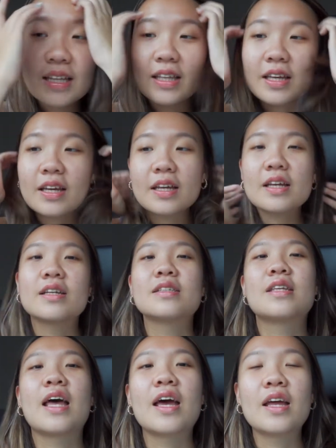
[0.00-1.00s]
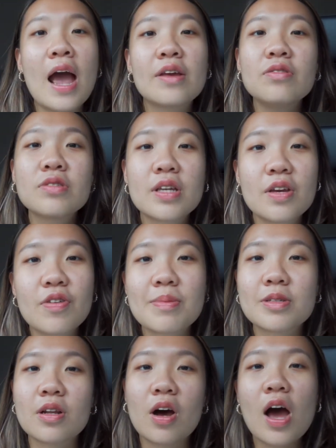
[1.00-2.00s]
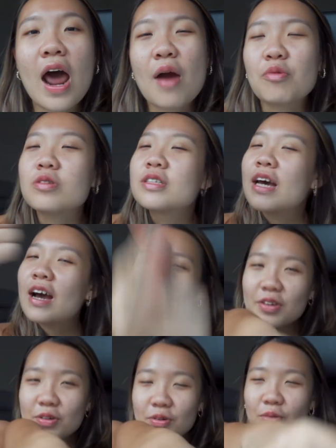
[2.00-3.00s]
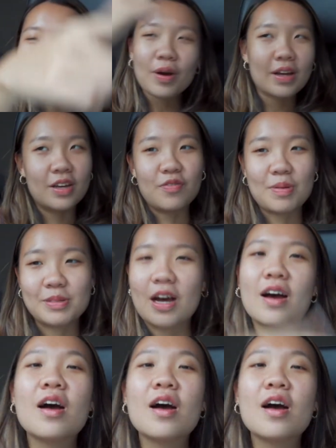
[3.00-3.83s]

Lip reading: thing is that I use keyframes a lot. I will tell you what keyframes are.